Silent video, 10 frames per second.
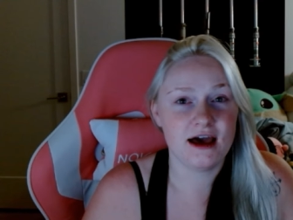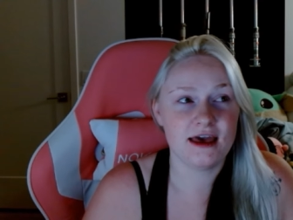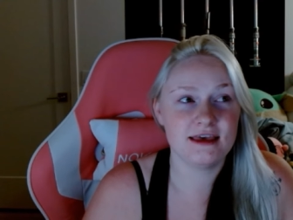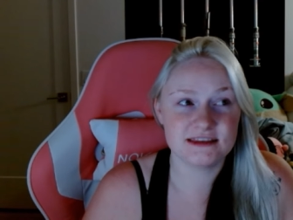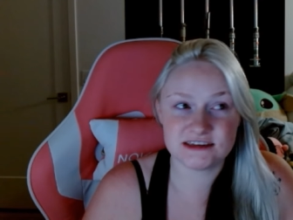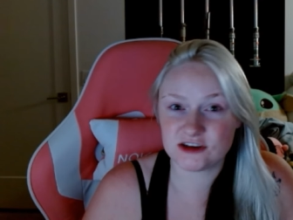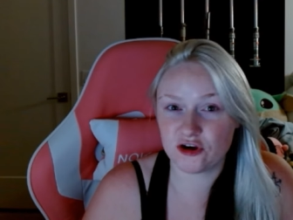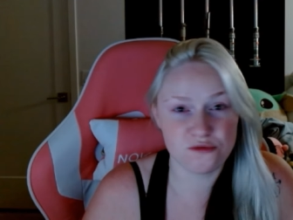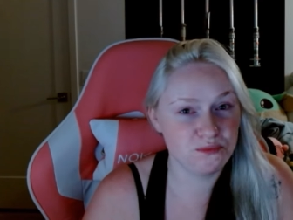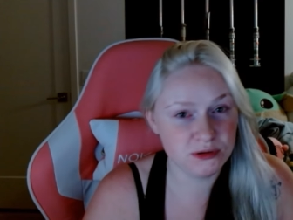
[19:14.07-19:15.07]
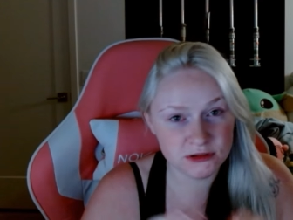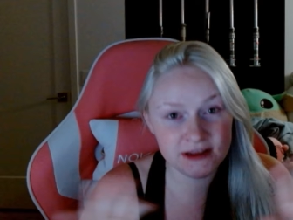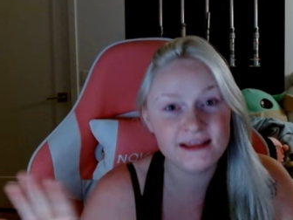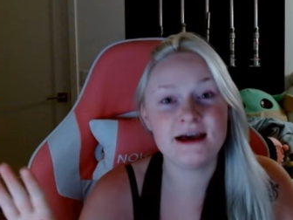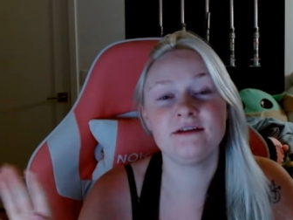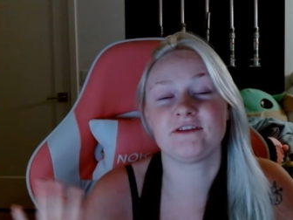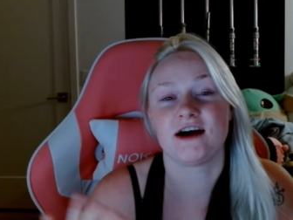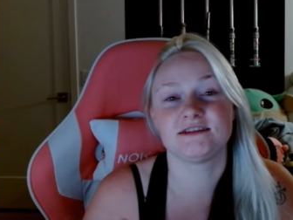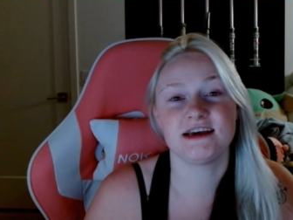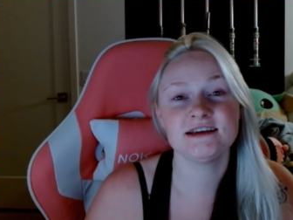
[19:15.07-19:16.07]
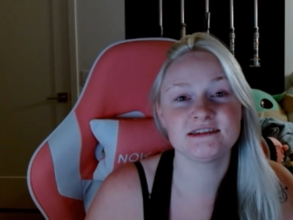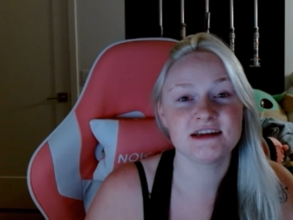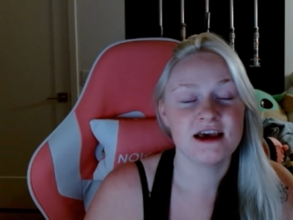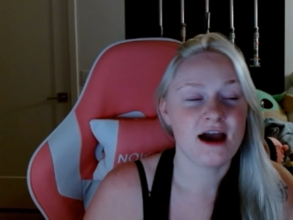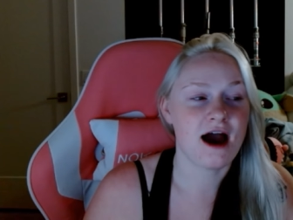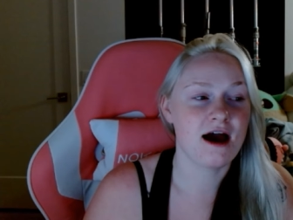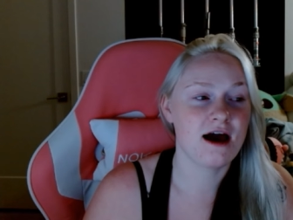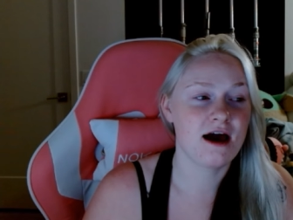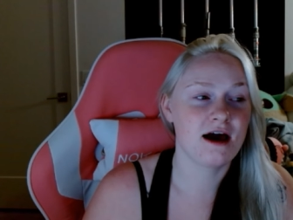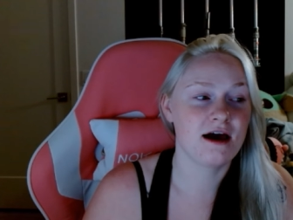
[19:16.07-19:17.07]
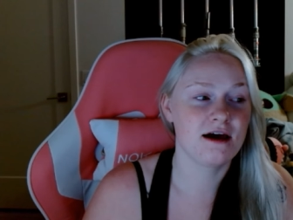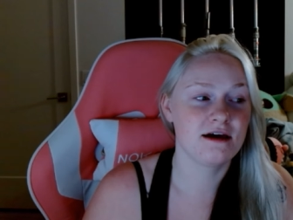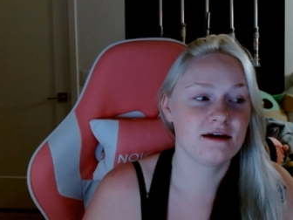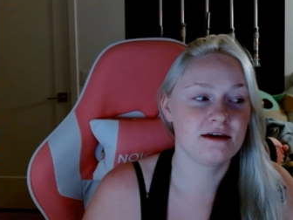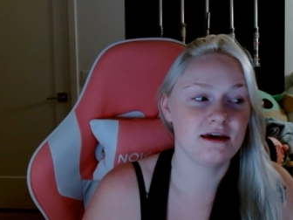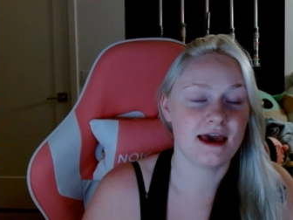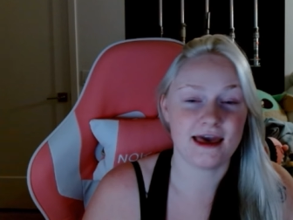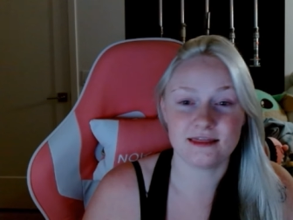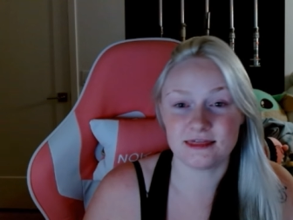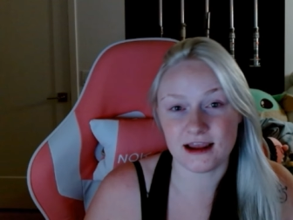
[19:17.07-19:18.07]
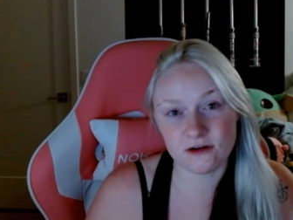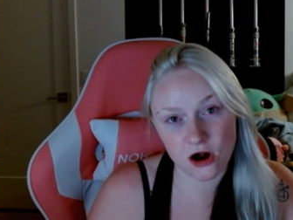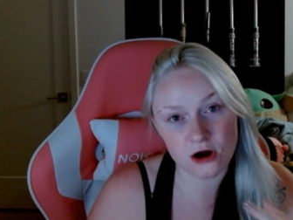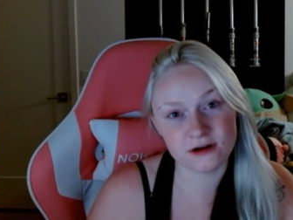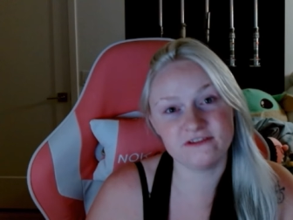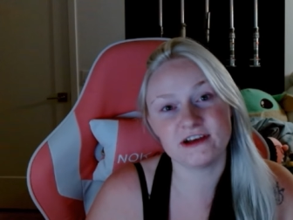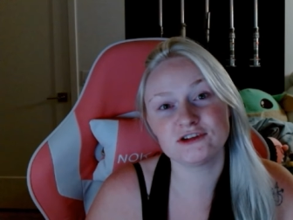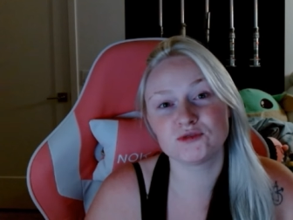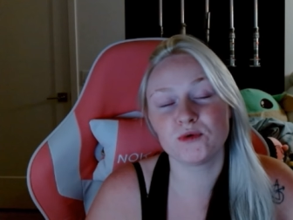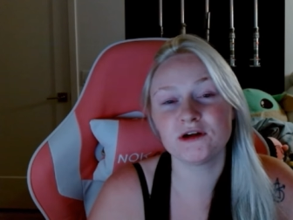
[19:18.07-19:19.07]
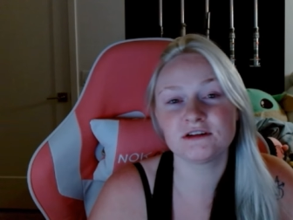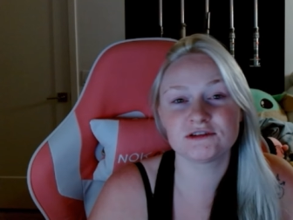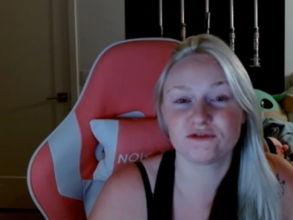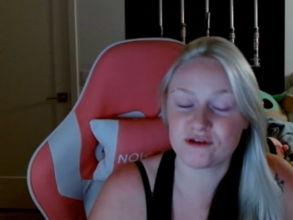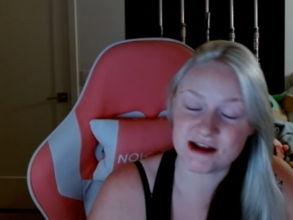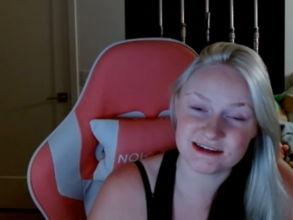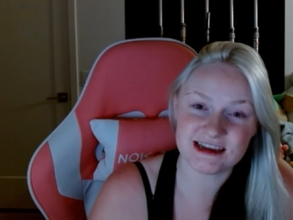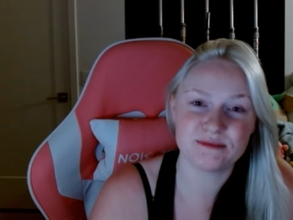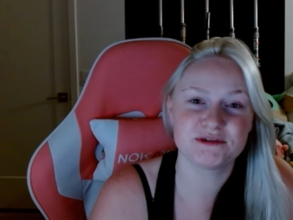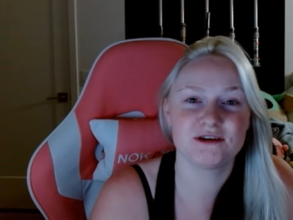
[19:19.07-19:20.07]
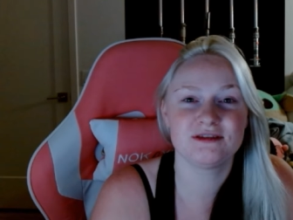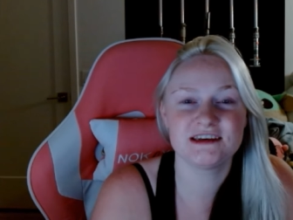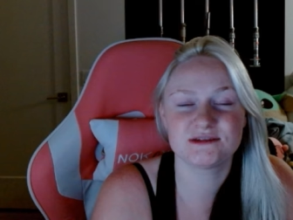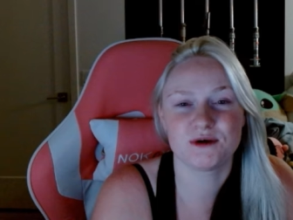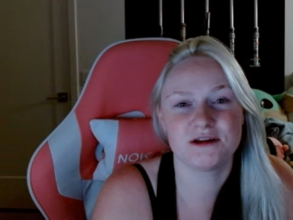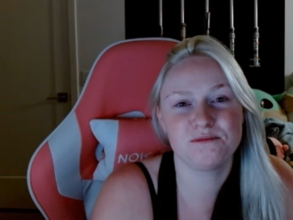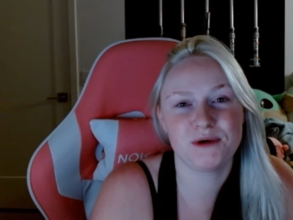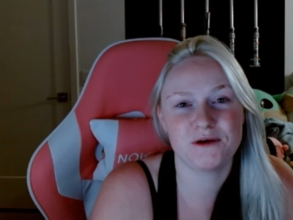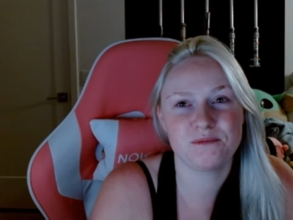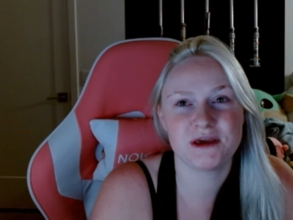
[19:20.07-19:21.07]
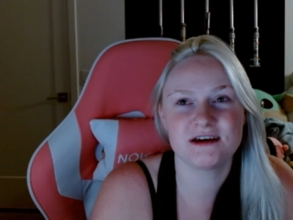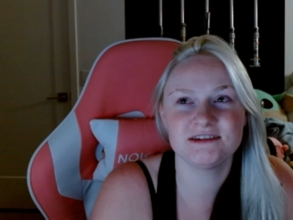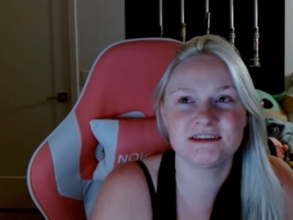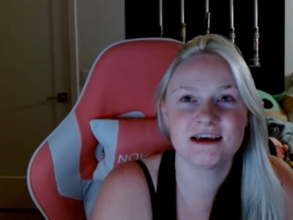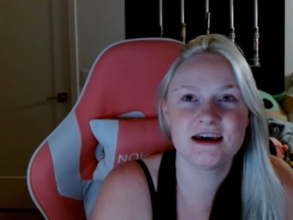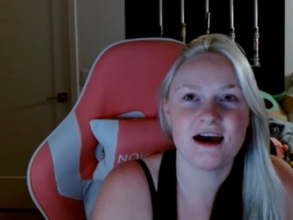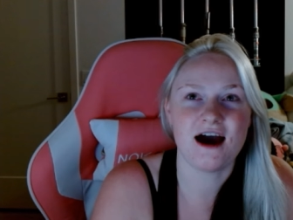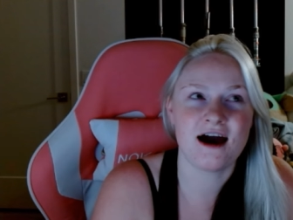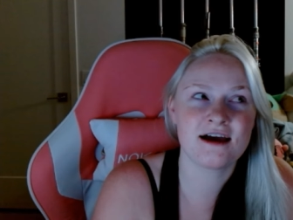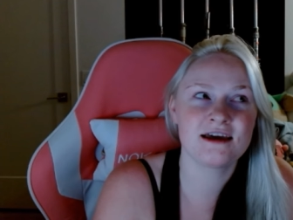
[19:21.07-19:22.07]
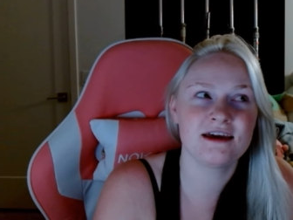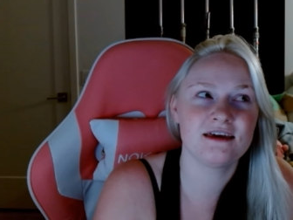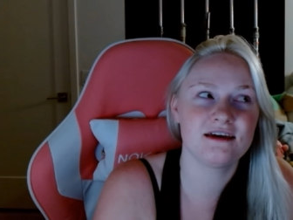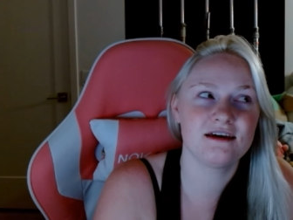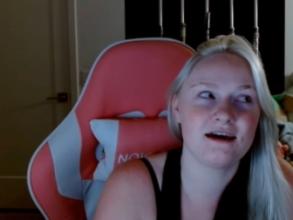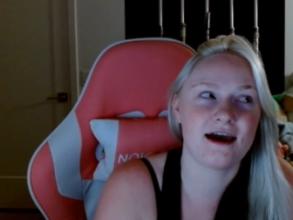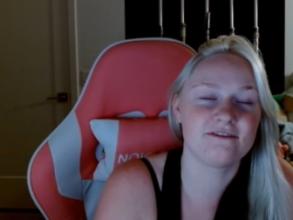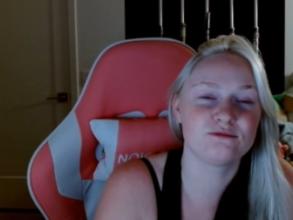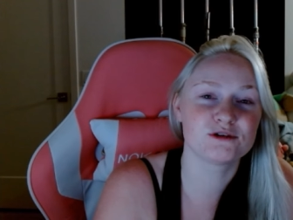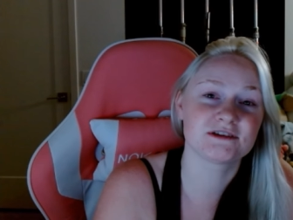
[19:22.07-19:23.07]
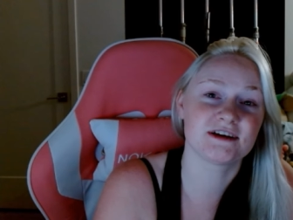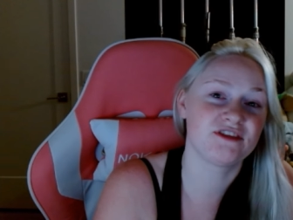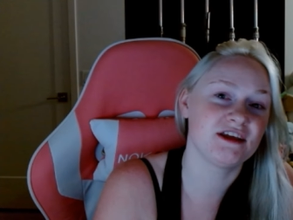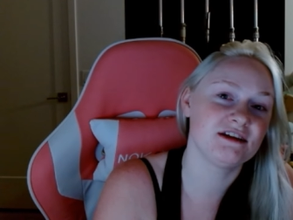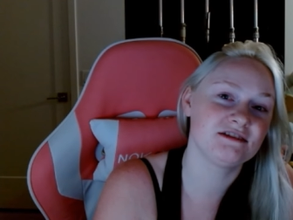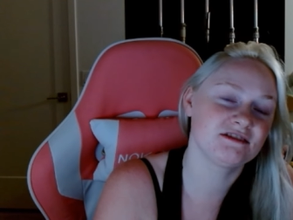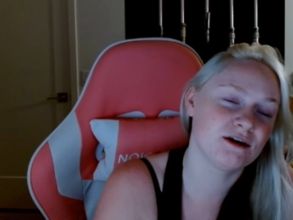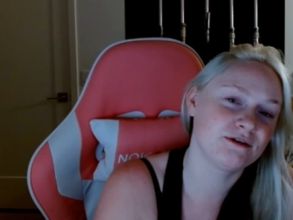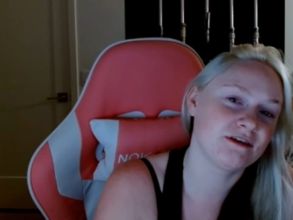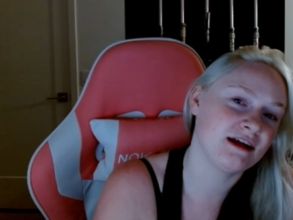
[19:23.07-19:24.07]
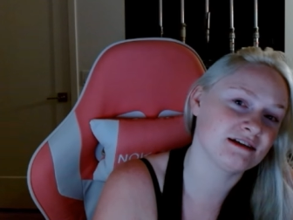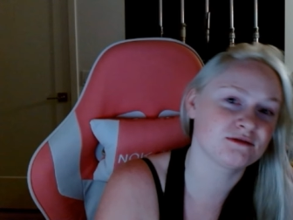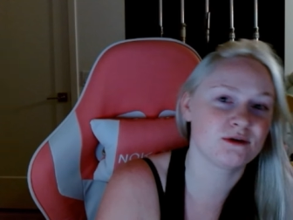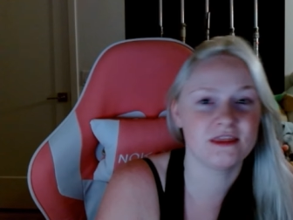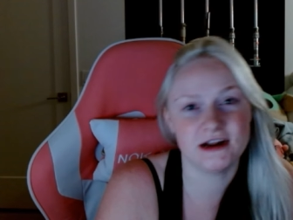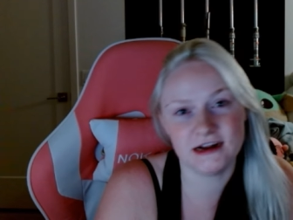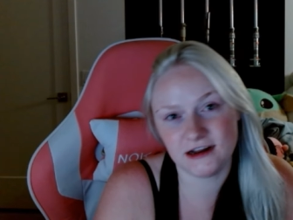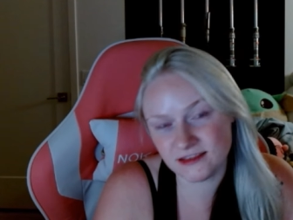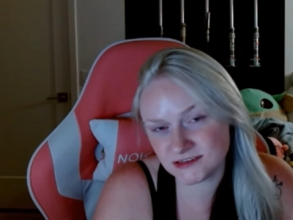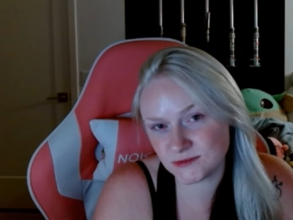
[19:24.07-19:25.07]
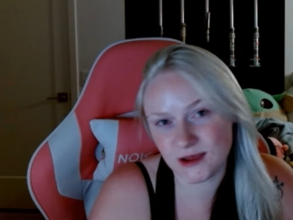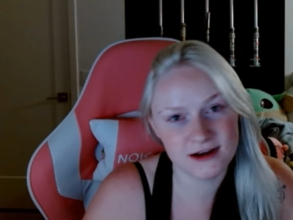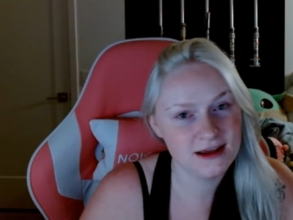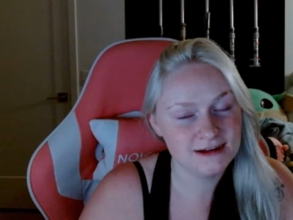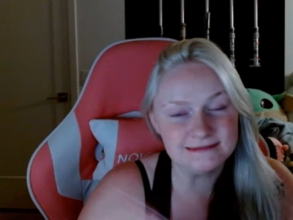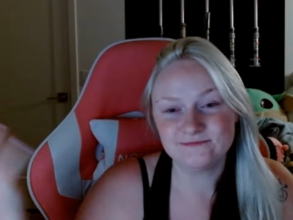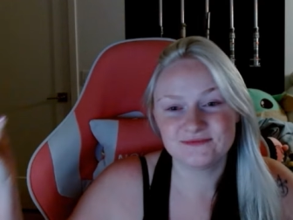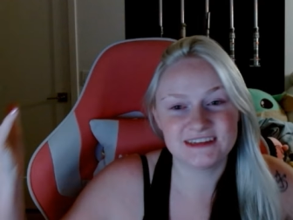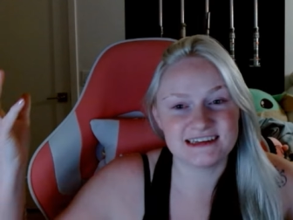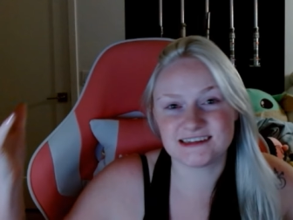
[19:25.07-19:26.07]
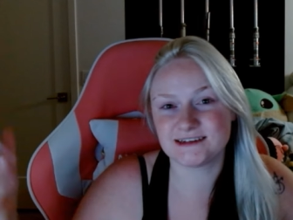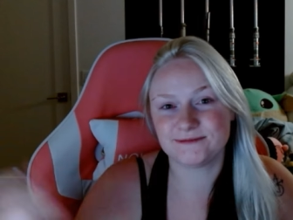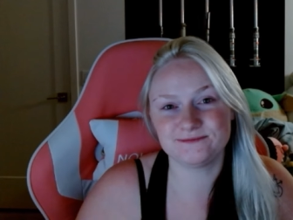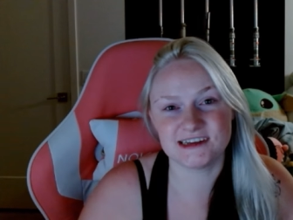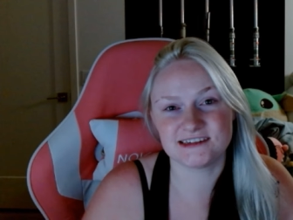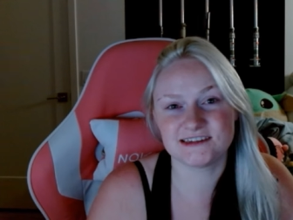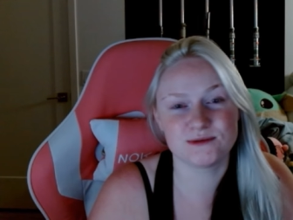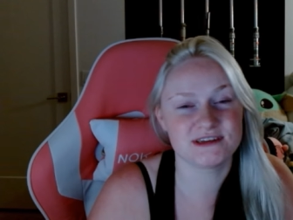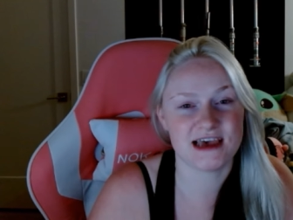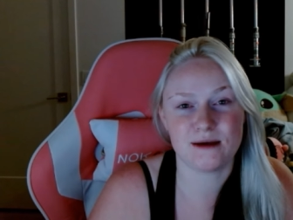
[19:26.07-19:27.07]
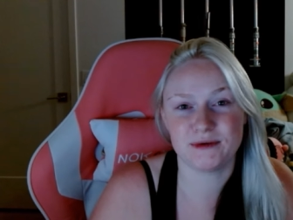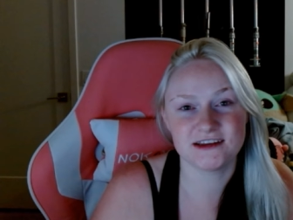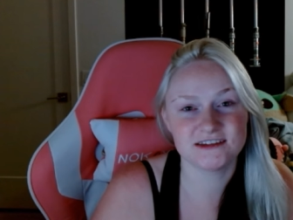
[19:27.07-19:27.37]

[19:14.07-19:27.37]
It's completely out of context, and there are in fact spoilers for the next episode in this one, but because I have more stuff that needs to go into the next one than into this one, this is what's happening.